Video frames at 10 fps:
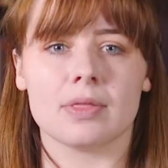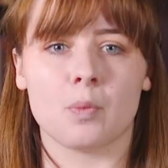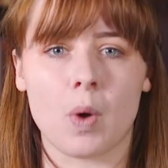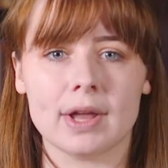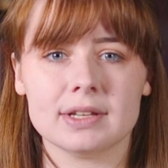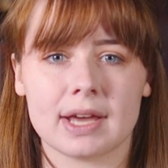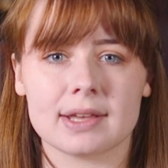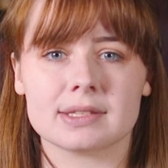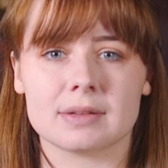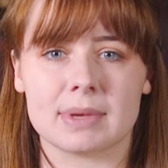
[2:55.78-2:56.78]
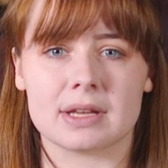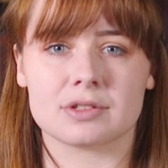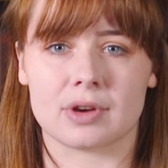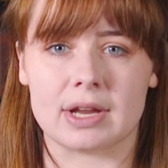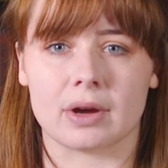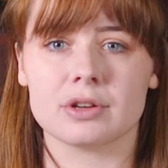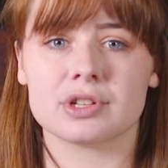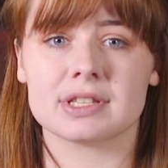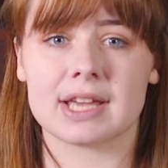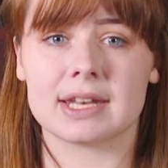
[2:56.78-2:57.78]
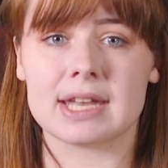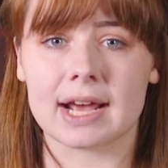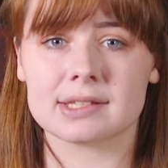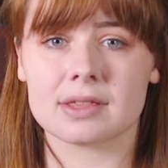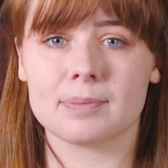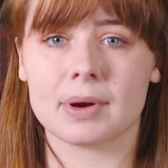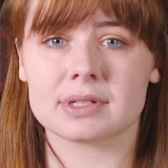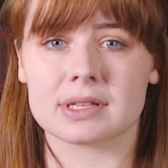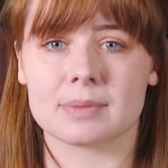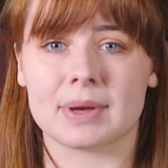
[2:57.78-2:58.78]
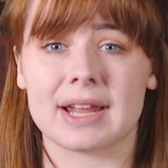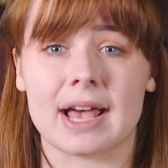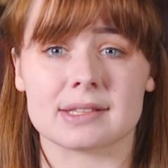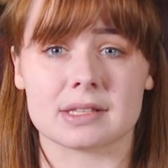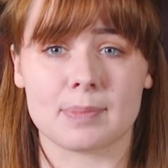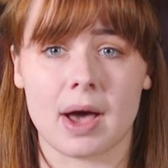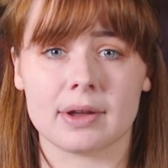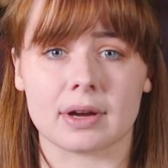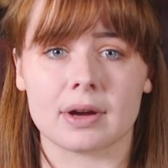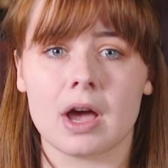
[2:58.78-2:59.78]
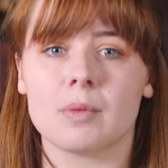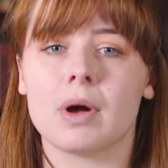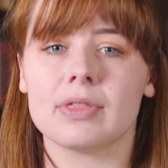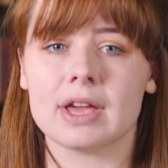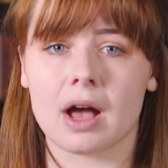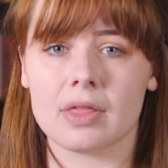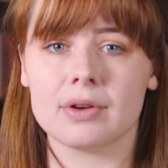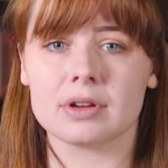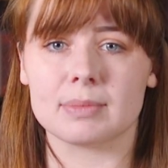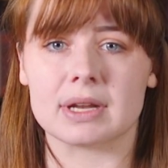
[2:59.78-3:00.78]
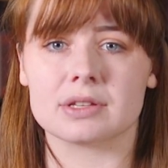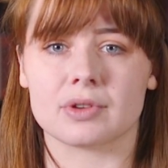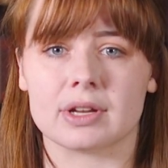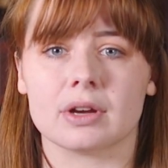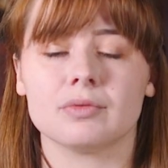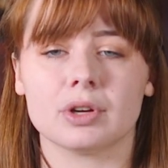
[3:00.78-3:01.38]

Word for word: one test administrator should stand next to the participant as a spotter, while the other administrator